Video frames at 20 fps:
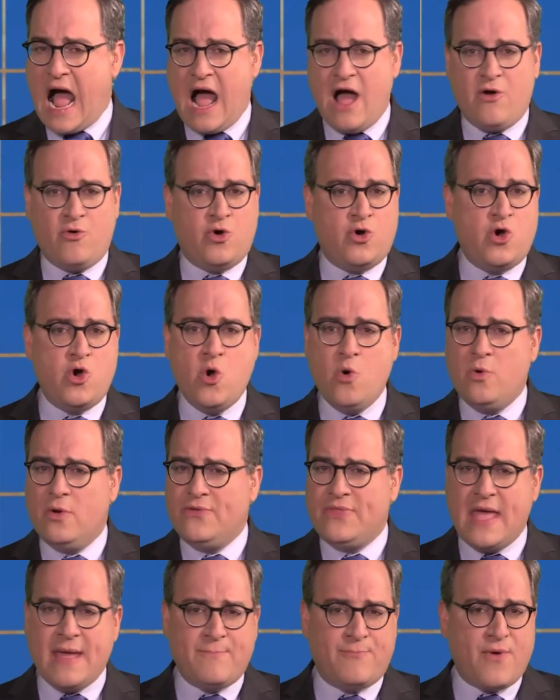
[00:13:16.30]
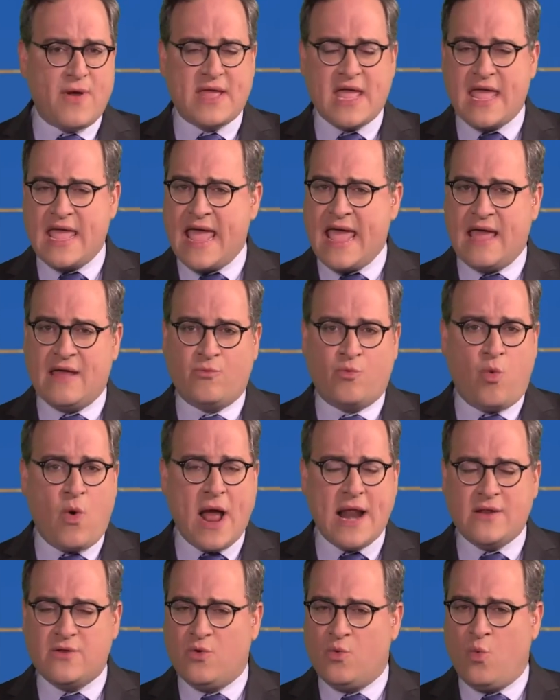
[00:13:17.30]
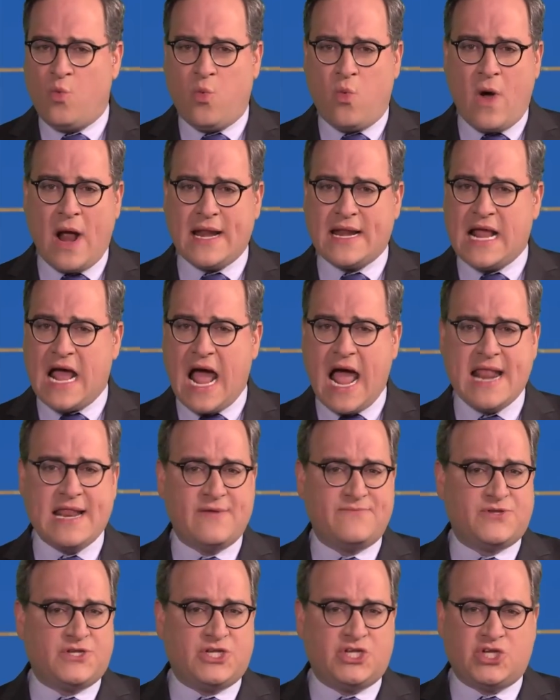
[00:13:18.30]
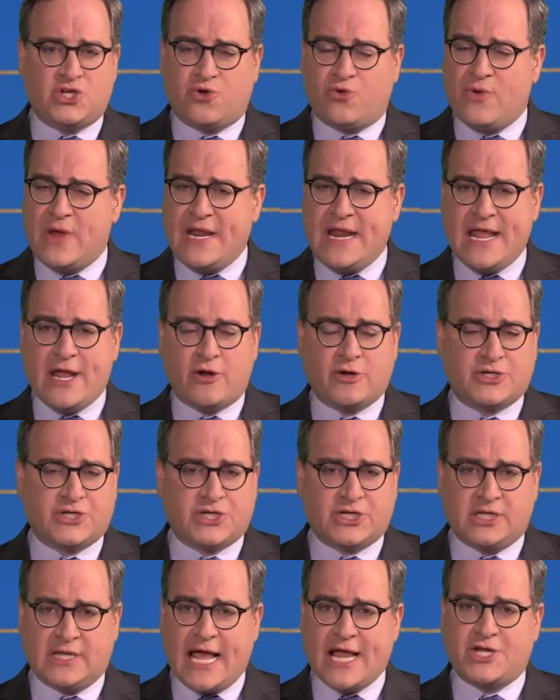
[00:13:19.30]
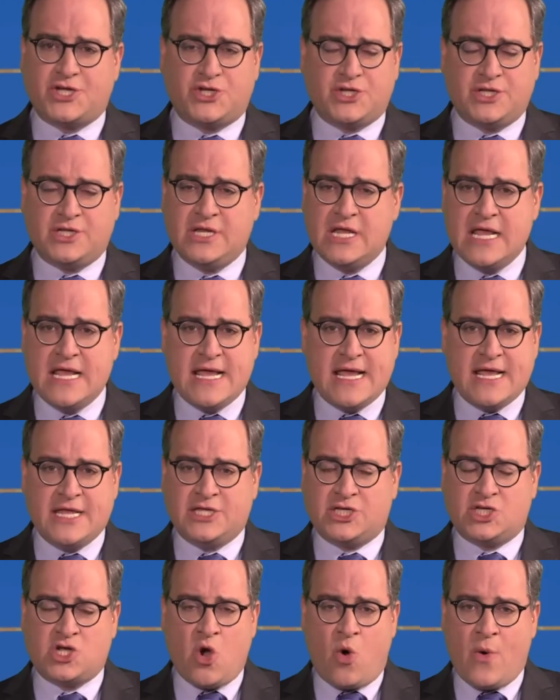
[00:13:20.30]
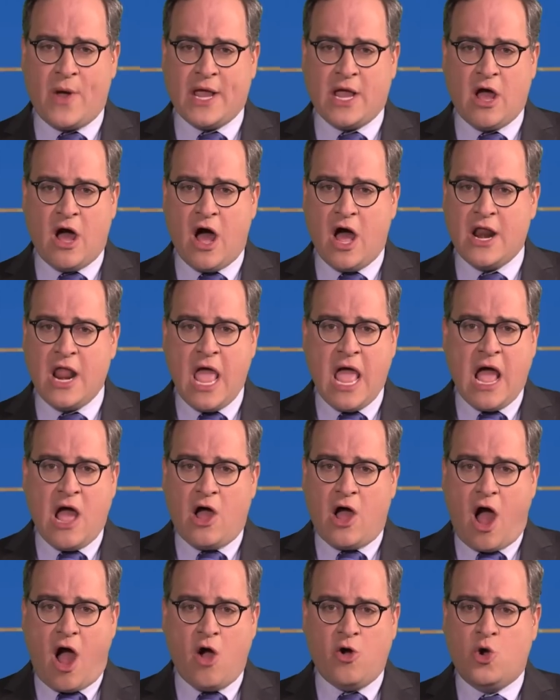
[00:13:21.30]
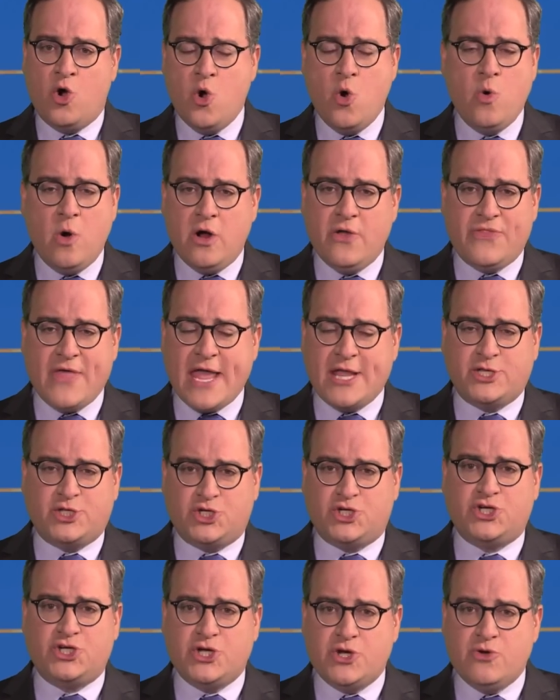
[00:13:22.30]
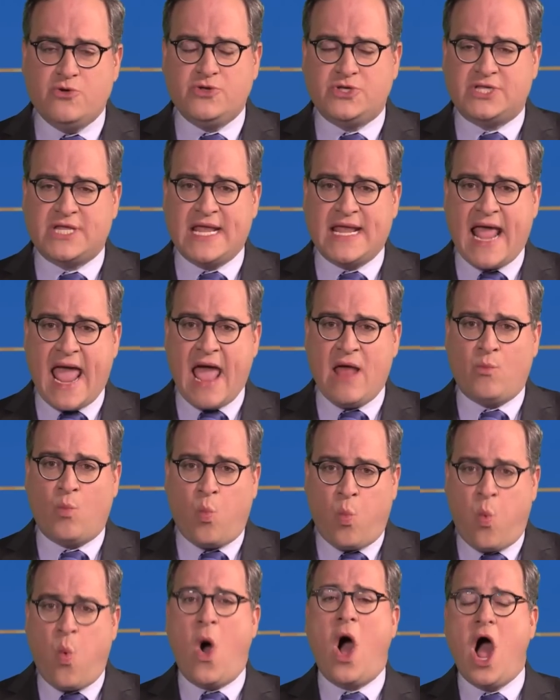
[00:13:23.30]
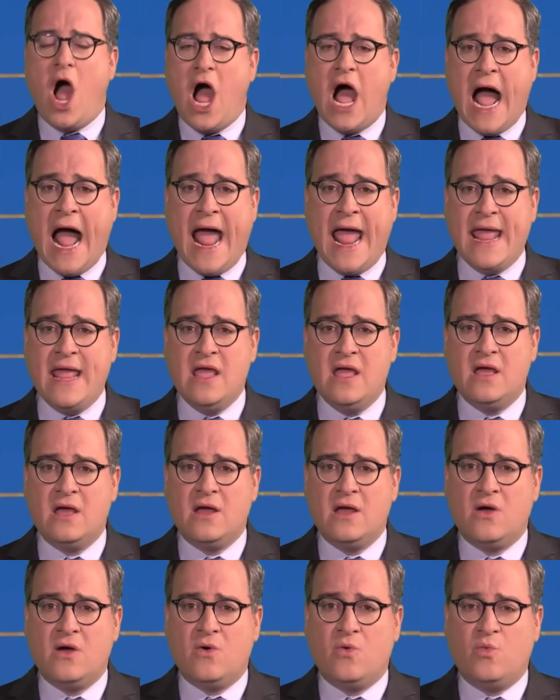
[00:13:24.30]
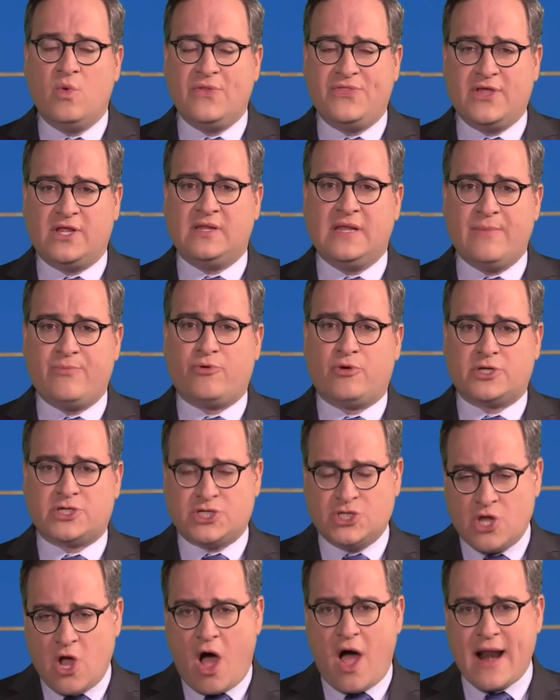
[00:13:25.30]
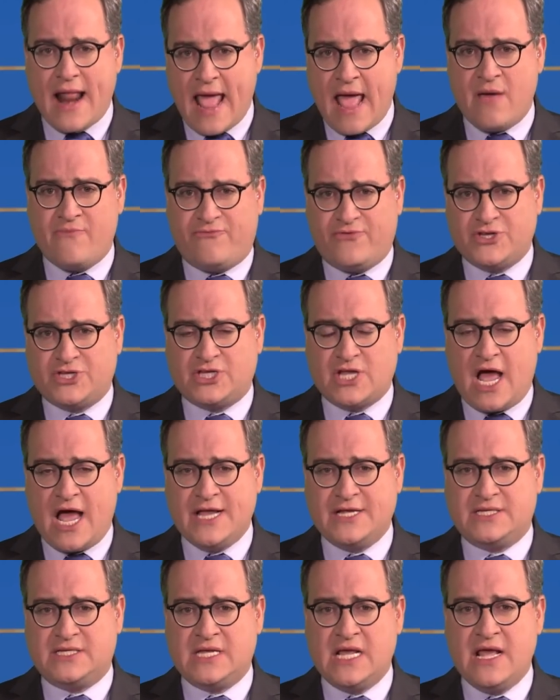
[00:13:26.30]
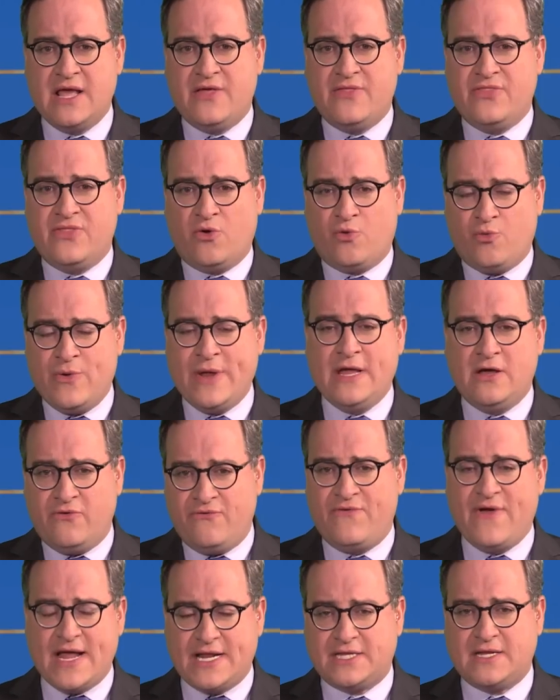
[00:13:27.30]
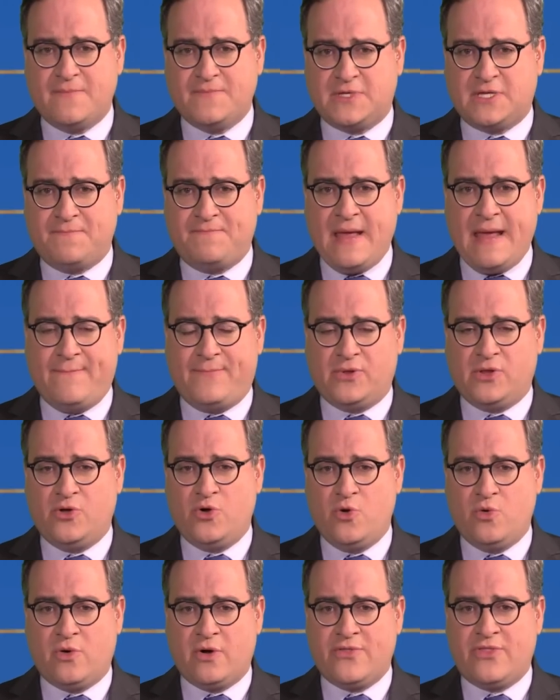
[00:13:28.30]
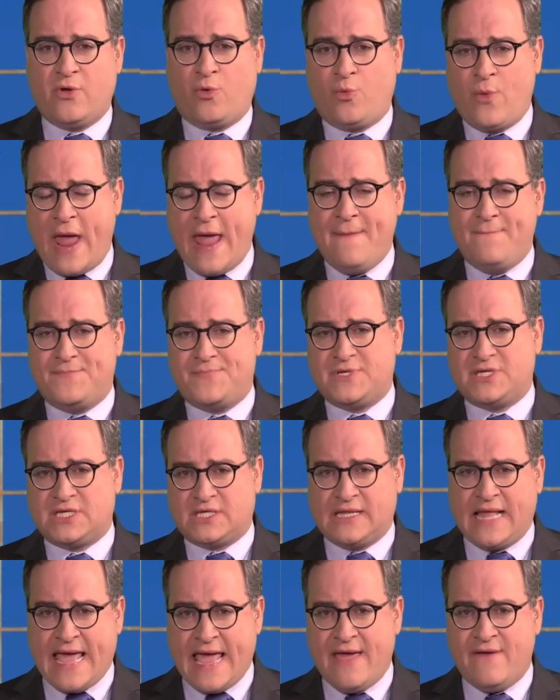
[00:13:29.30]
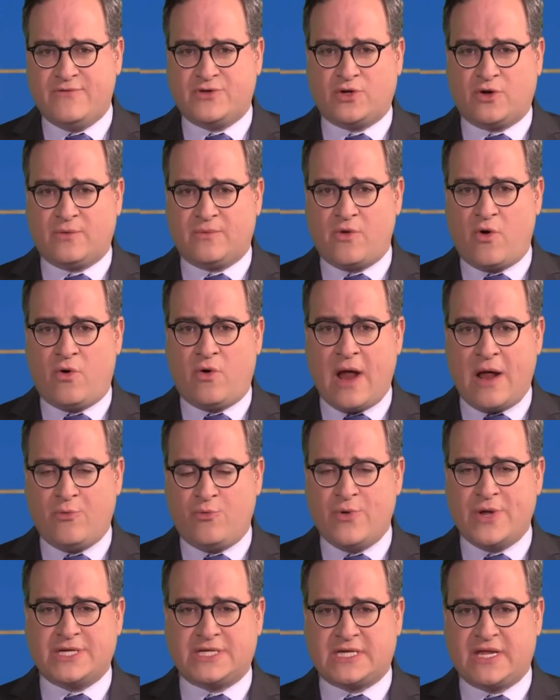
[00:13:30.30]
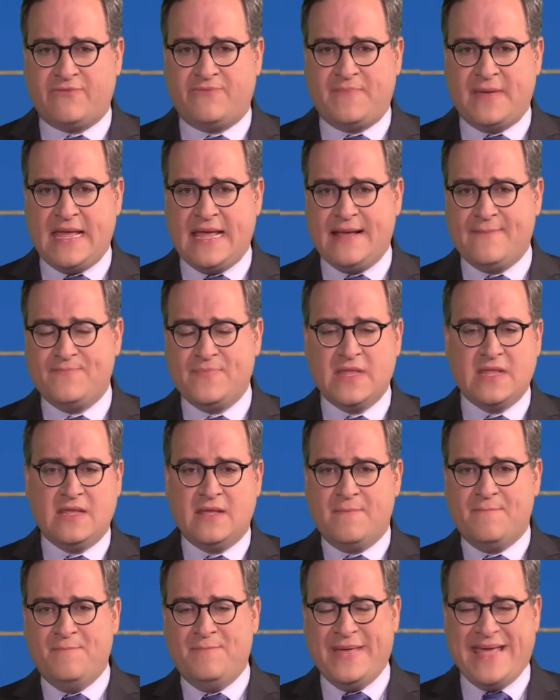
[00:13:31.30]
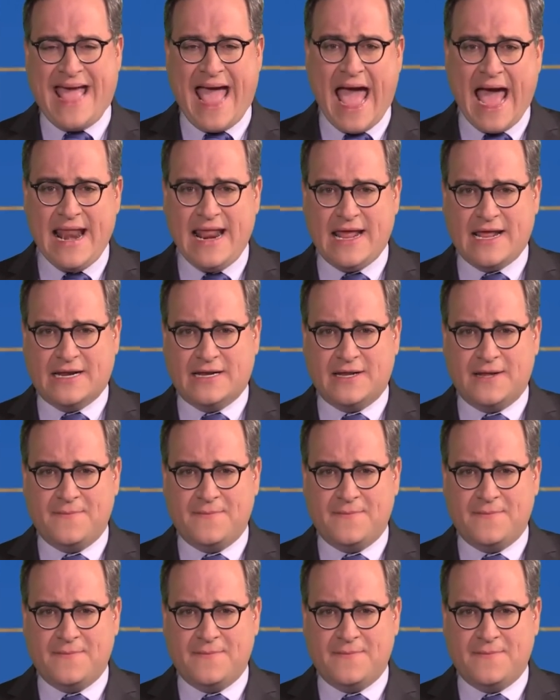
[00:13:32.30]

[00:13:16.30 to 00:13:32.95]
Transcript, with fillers: Who are they bringing in? What, what kind of screening or selection is going on? Uh, who are they choosing and why would the liberals not emphasize the real victims, the people who were the rape slaves or, or at risk of being beheaded?